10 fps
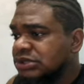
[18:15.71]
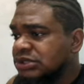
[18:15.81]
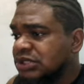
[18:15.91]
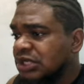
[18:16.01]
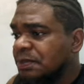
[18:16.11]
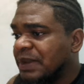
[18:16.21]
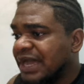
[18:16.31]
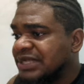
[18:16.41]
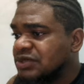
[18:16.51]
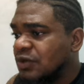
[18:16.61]
It's gonna
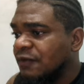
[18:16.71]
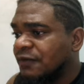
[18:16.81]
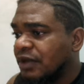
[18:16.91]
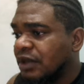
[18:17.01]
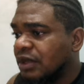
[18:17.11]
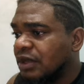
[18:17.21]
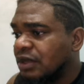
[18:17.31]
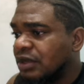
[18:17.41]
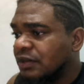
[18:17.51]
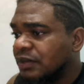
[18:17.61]
pass over,
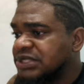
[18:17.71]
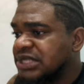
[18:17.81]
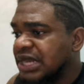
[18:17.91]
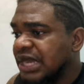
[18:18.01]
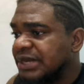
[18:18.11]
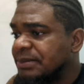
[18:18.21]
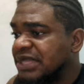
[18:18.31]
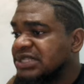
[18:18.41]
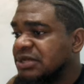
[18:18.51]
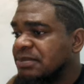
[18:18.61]
what is that island?
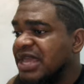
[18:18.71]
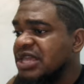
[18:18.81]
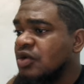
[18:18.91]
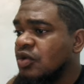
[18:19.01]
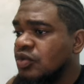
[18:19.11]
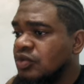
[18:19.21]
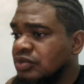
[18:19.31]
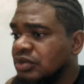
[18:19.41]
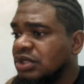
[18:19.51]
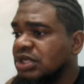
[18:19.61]
Mexico.
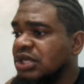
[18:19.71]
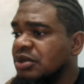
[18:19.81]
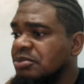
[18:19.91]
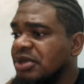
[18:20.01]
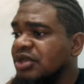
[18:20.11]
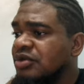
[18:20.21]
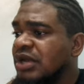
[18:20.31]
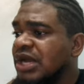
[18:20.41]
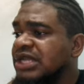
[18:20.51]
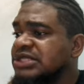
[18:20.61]
Okay, well, Mexico
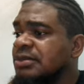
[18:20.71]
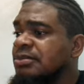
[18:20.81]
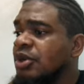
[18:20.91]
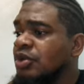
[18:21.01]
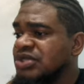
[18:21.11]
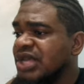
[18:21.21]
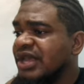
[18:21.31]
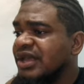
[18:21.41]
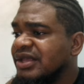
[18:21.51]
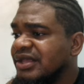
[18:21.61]
can get some blows, eh?
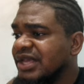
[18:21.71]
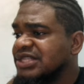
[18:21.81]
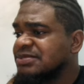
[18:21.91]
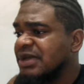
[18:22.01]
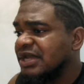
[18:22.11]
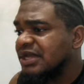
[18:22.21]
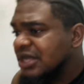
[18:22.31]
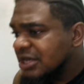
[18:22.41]
Yes, man.